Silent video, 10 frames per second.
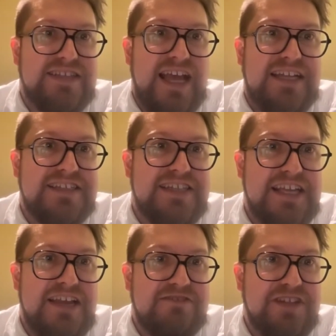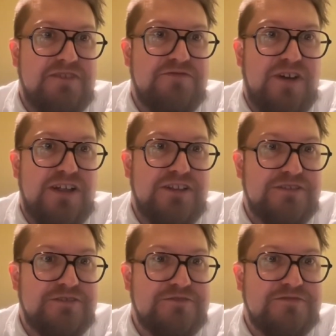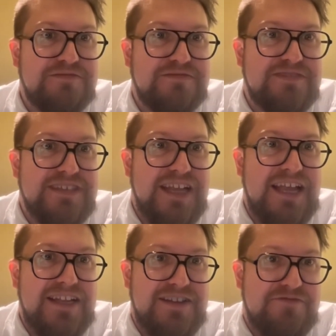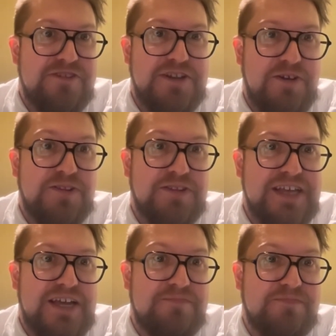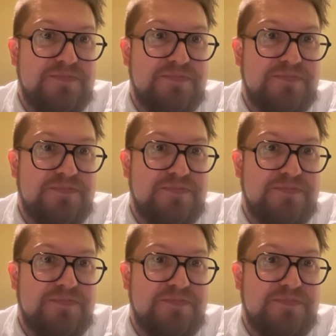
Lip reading: That is an account I follow and read all the time.